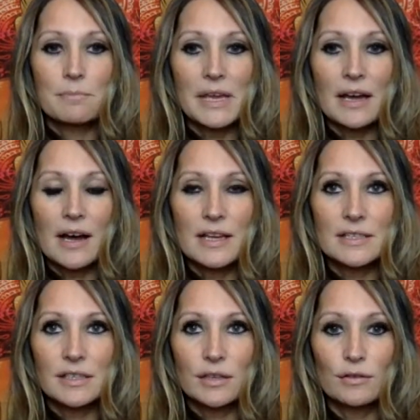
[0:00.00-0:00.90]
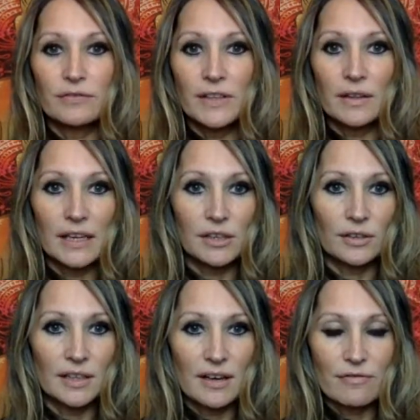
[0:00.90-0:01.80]
because you feel like you're
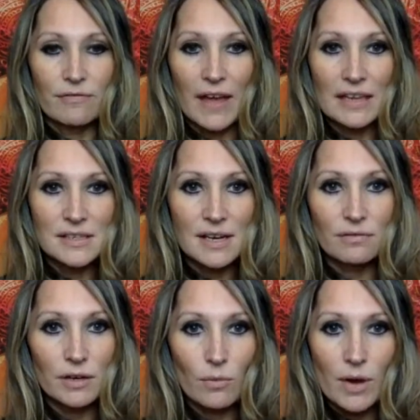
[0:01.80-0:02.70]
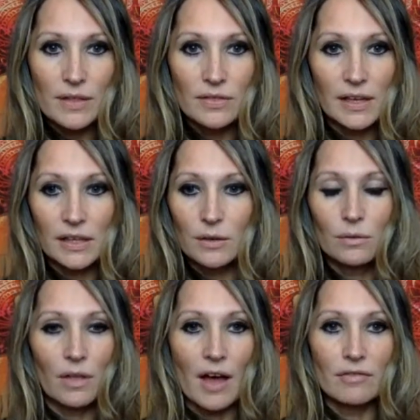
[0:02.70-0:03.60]
going to offend everyone that
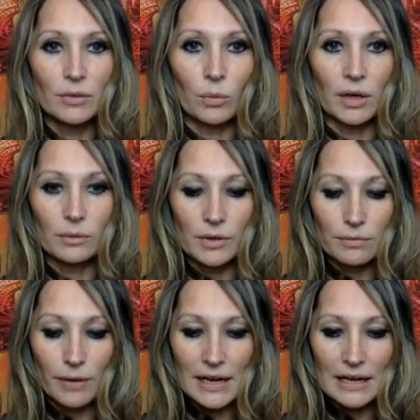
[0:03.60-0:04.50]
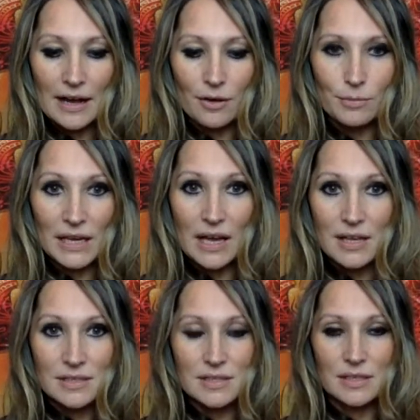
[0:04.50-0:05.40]
you love and work with right now
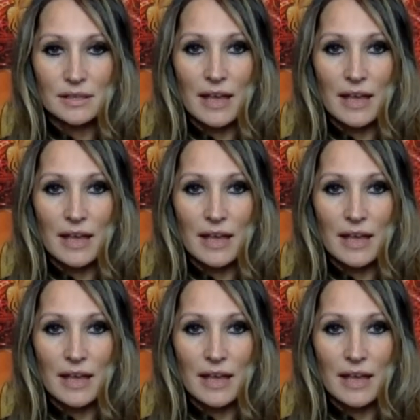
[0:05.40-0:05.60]
because